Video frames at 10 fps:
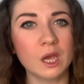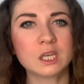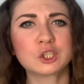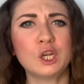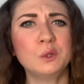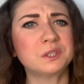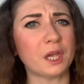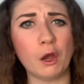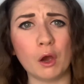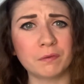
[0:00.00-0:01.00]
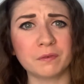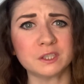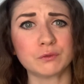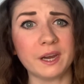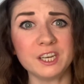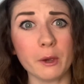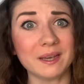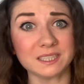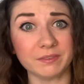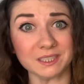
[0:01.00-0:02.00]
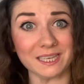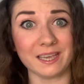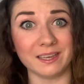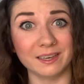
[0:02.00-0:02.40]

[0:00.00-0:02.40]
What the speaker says: to lose half of its radioactivity.